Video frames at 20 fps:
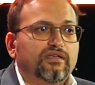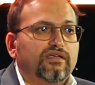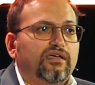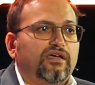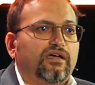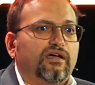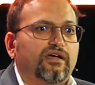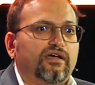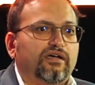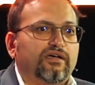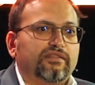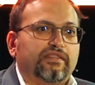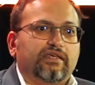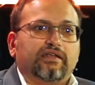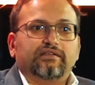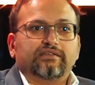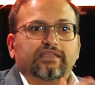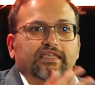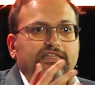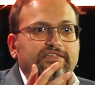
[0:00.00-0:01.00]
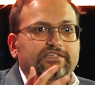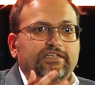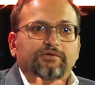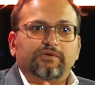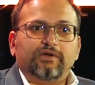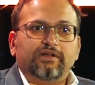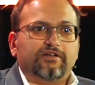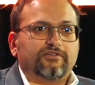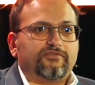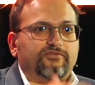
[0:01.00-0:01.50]
That'll
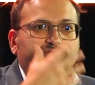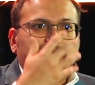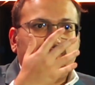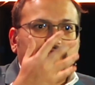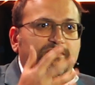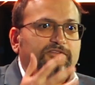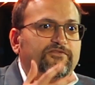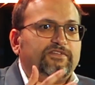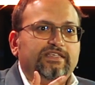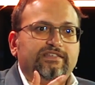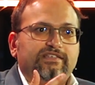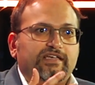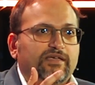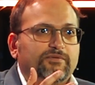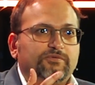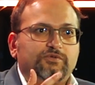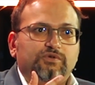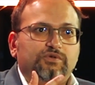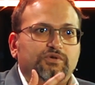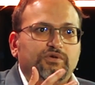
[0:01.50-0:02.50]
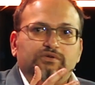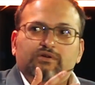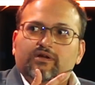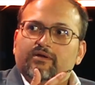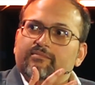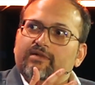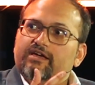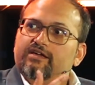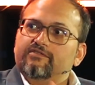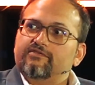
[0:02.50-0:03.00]
generate a 50 times return on
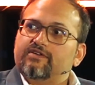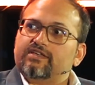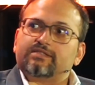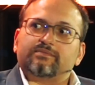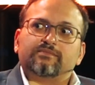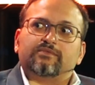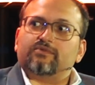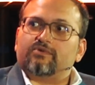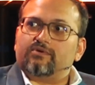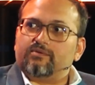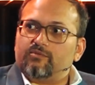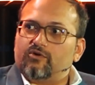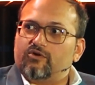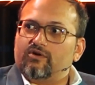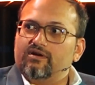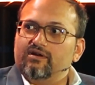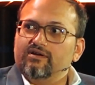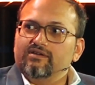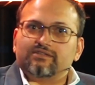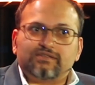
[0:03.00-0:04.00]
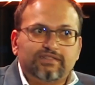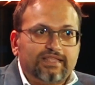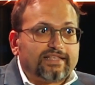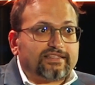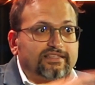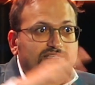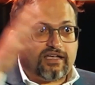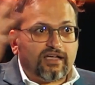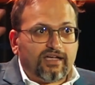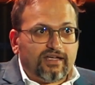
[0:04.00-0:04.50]
my investment or more. So
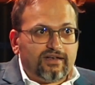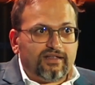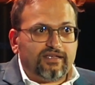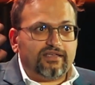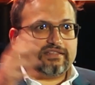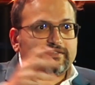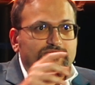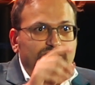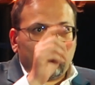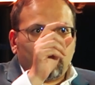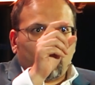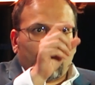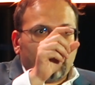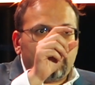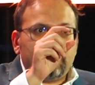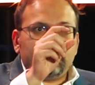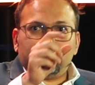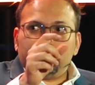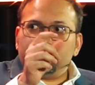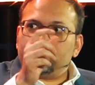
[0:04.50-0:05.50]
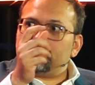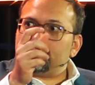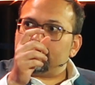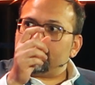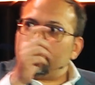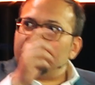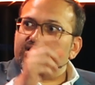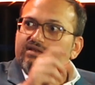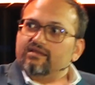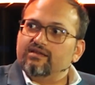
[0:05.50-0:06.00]
that's kind of, it's 1 or
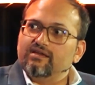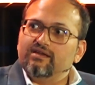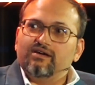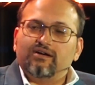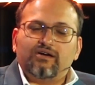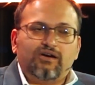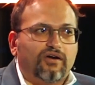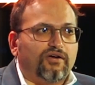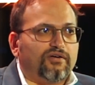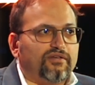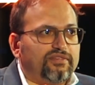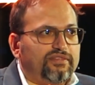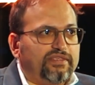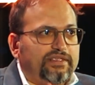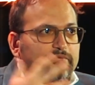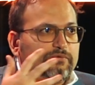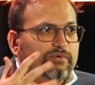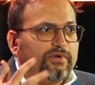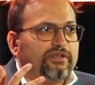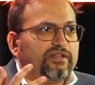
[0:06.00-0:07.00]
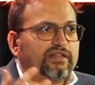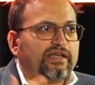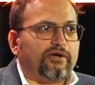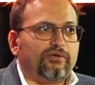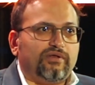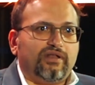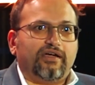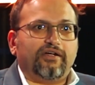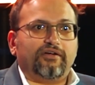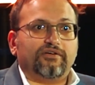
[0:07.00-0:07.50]
2% are the real
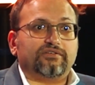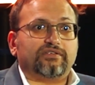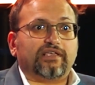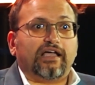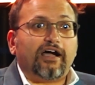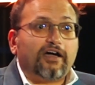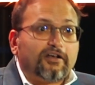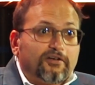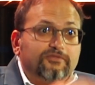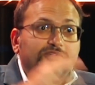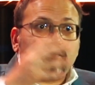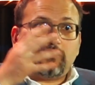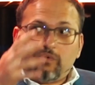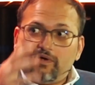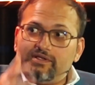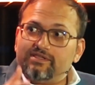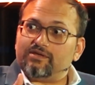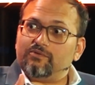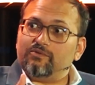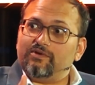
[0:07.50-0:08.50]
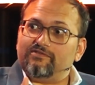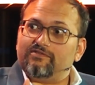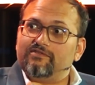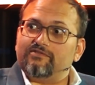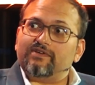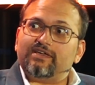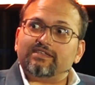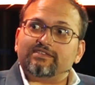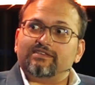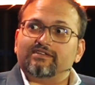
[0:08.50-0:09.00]
outliers out of the ones that we've
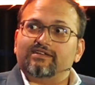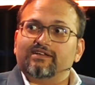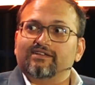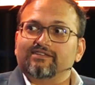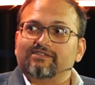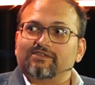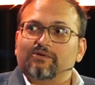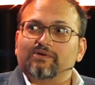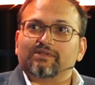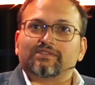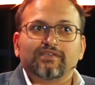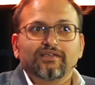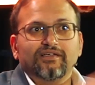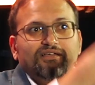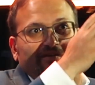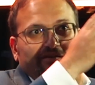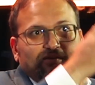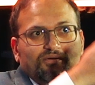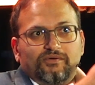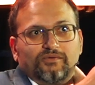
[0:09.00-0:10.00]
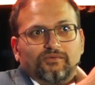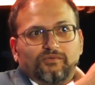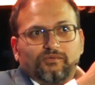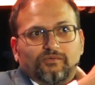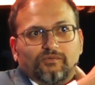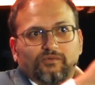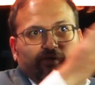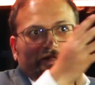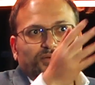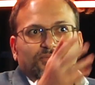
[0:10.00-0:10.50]
invested in. So it's
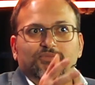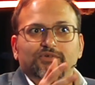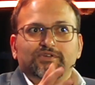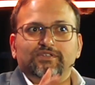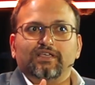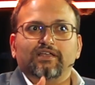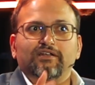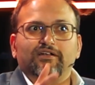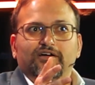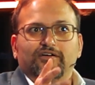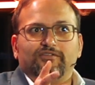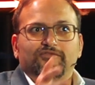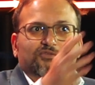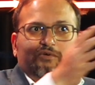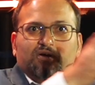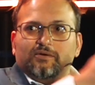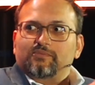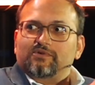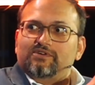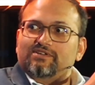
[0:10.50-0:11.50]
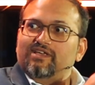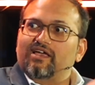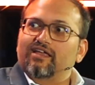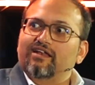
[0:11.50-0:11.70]
1% of 1%.